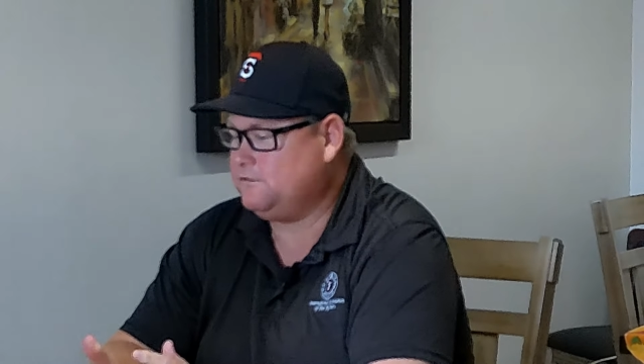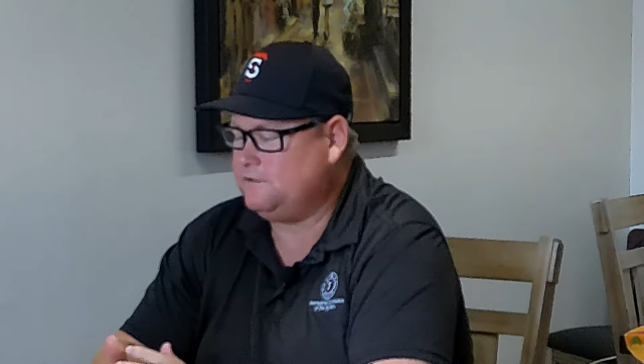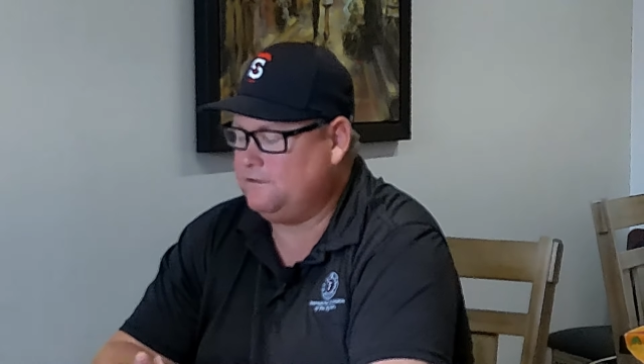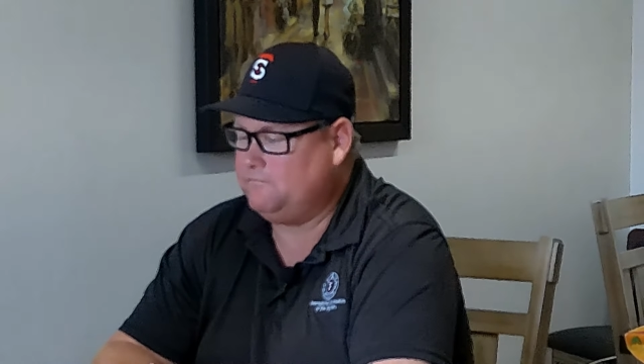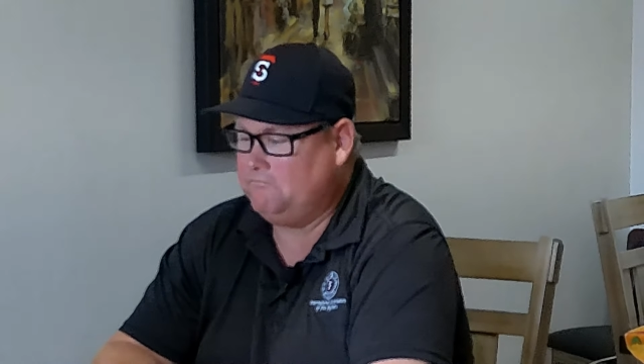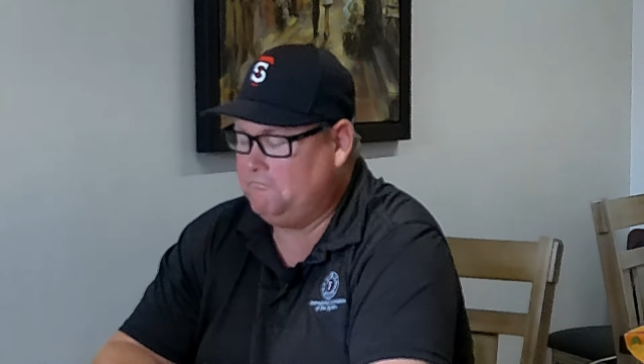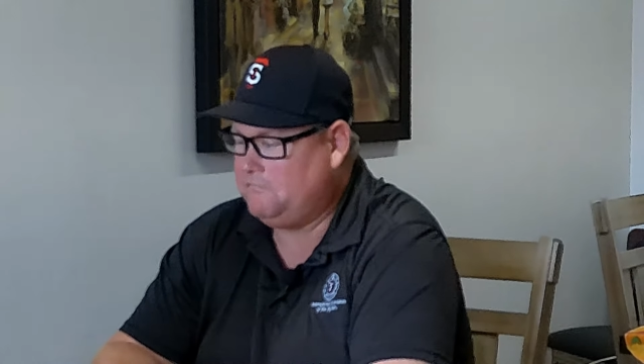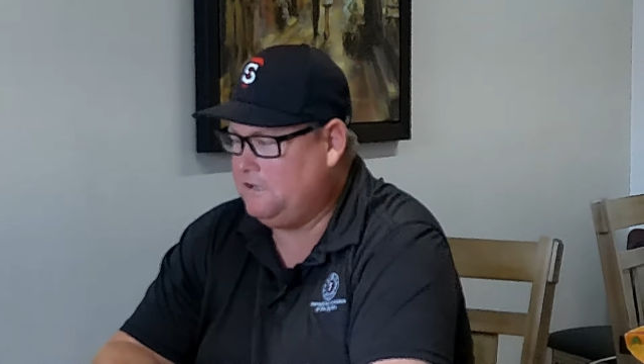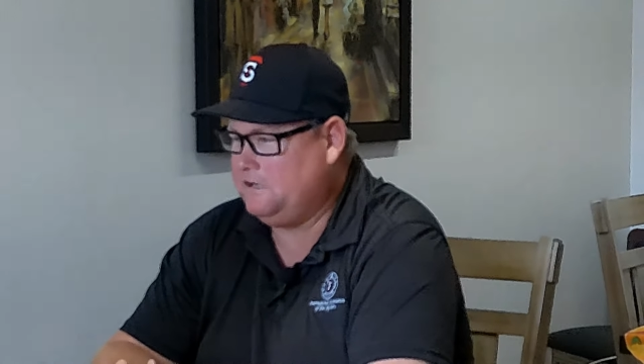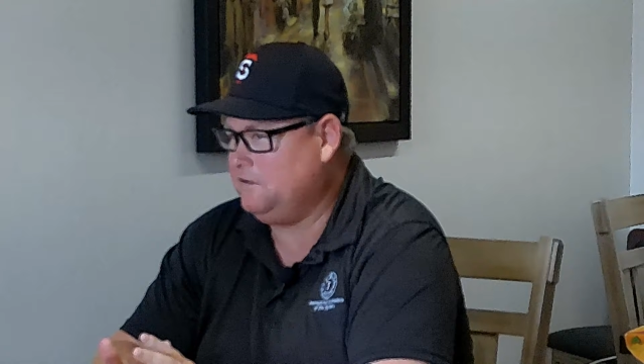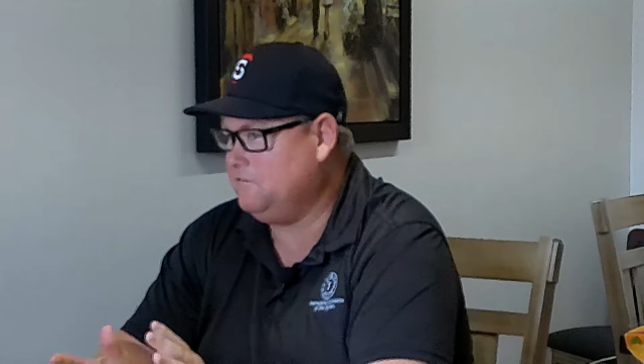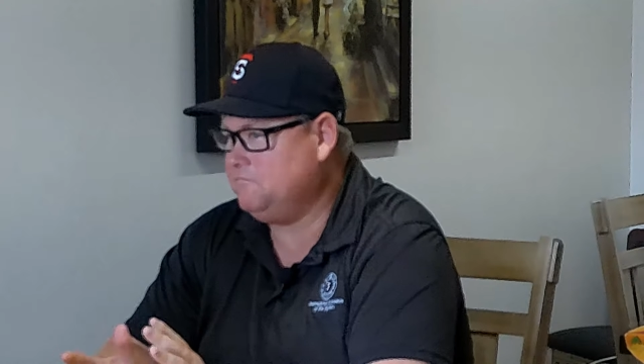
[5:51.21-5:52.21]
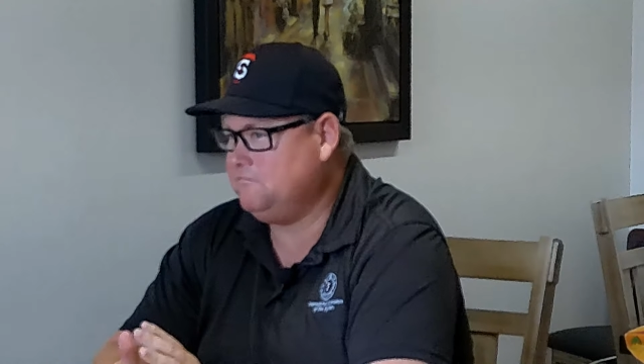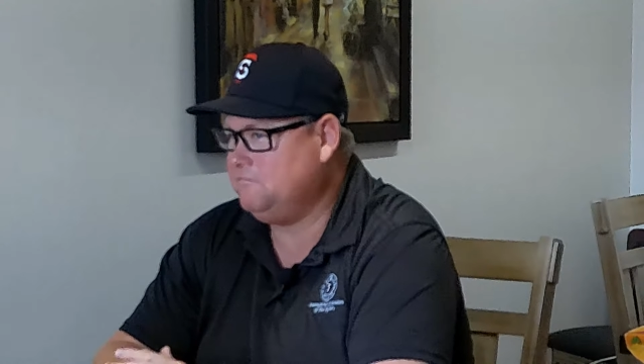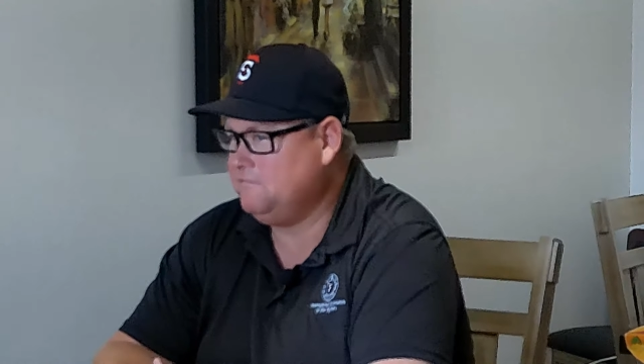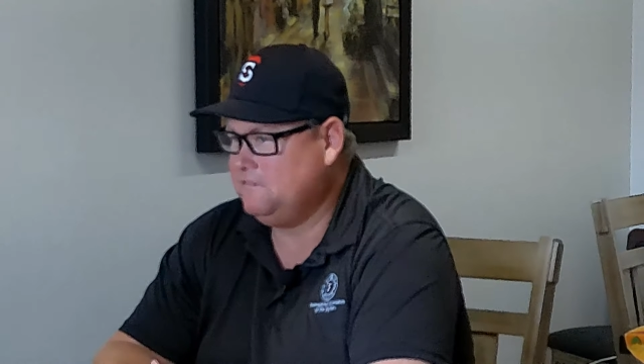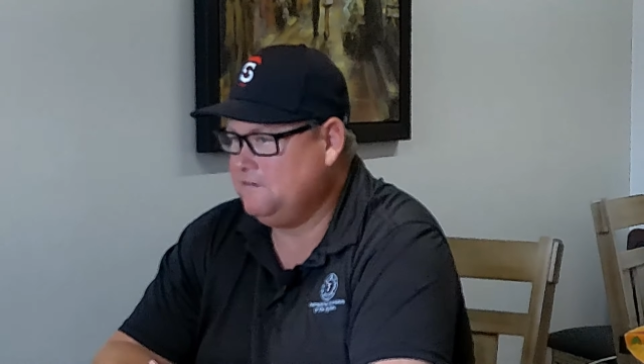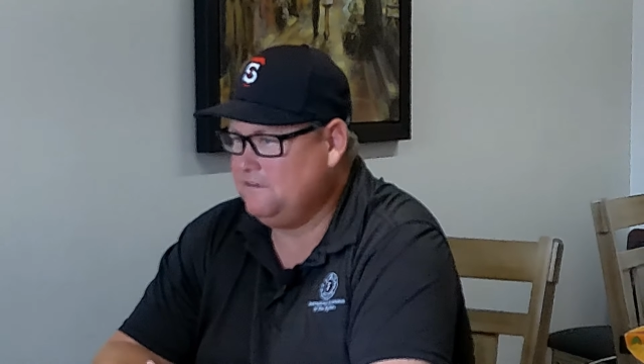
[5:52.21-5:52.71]
So I kind of
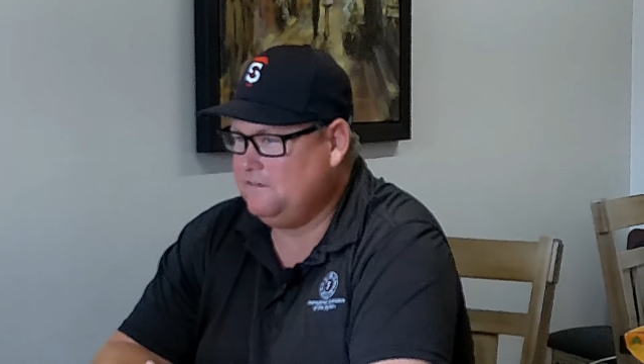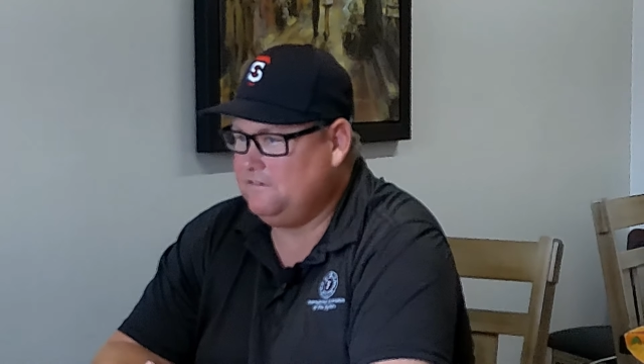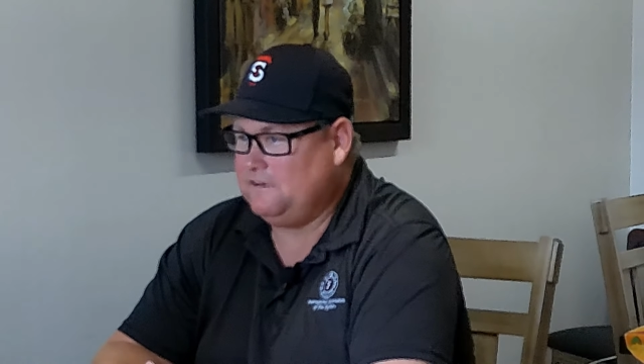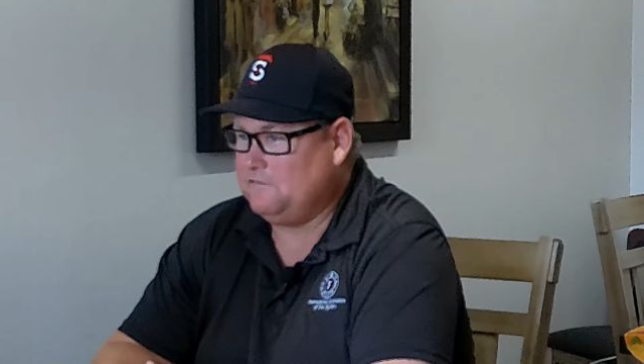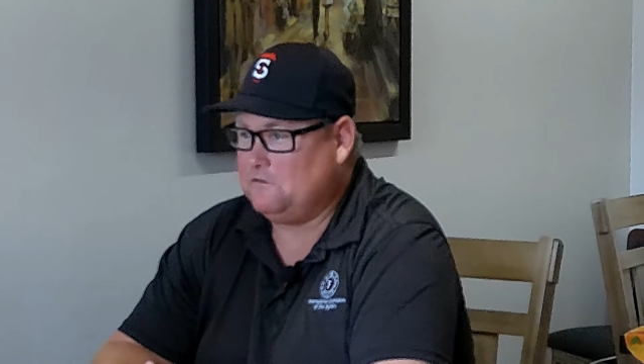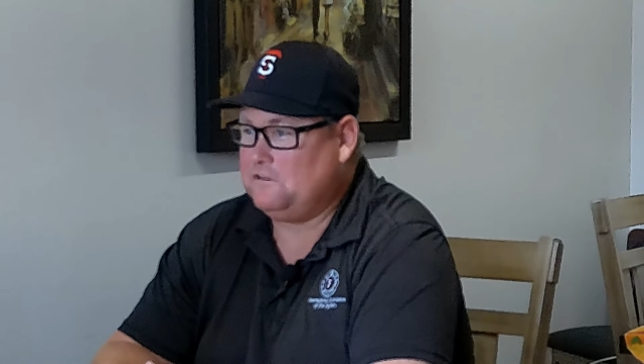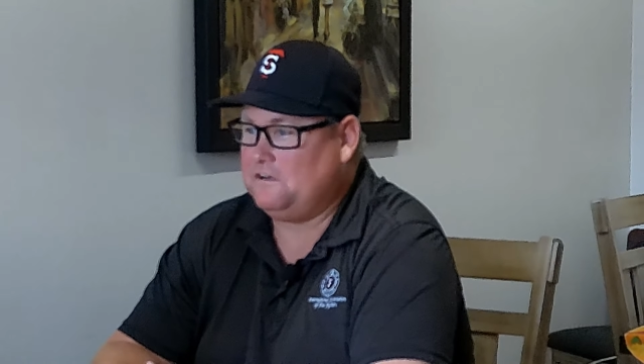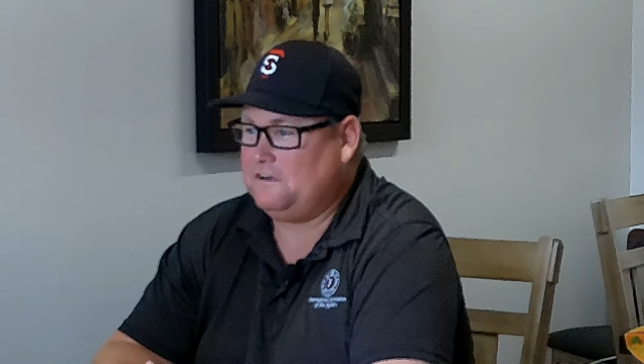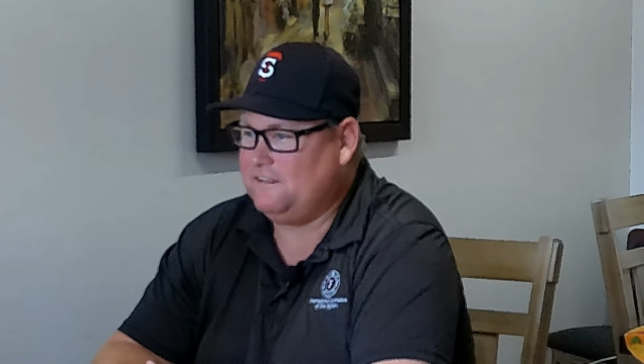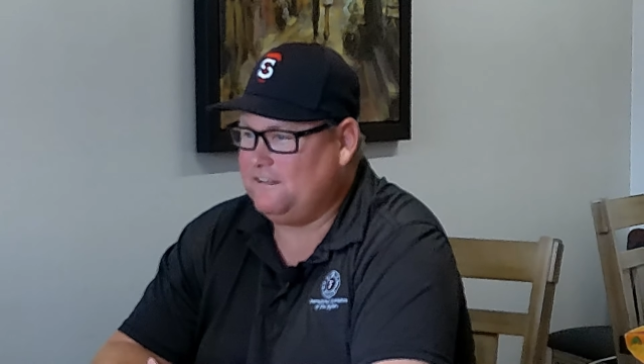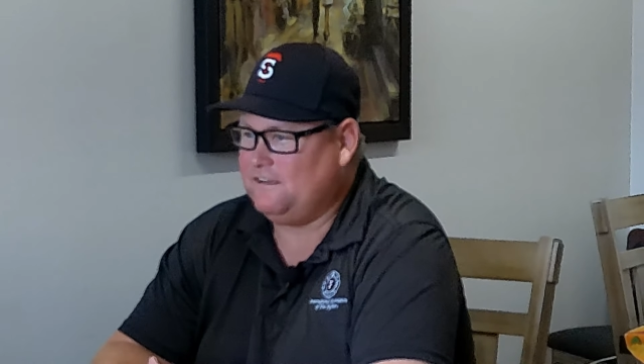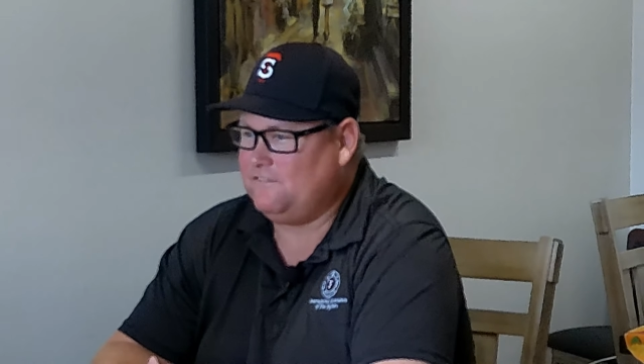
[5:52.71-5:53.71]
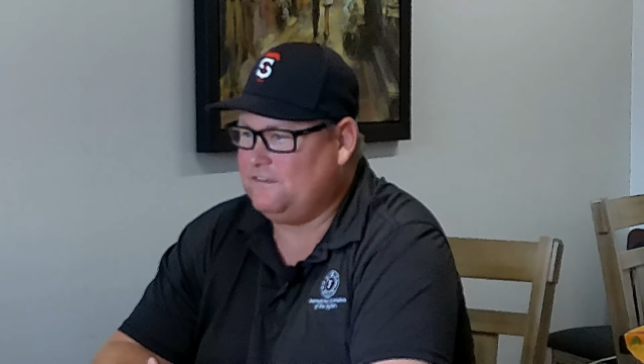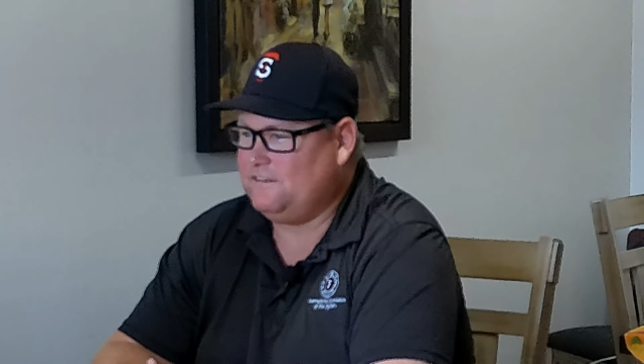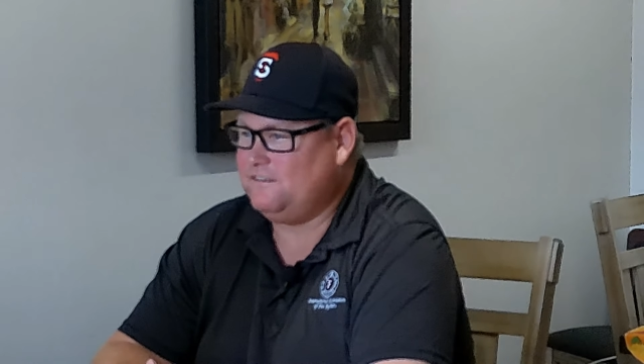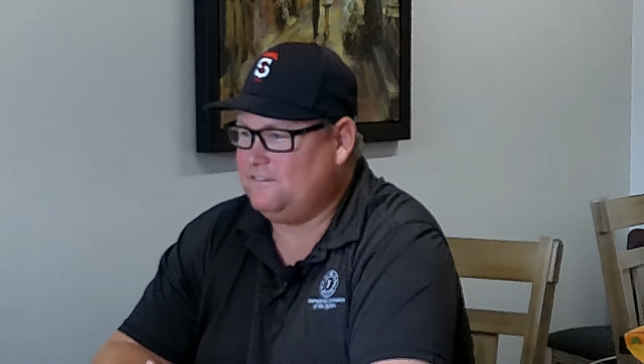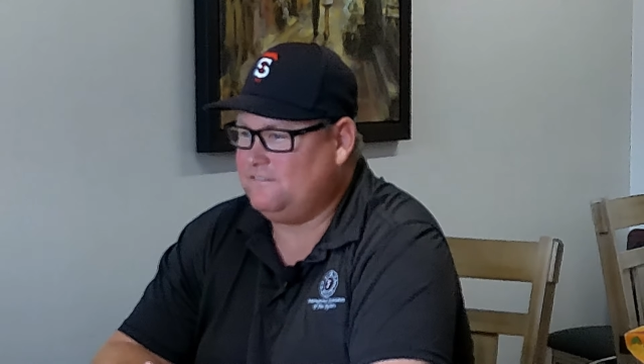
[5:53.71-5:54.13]
never thought anything of it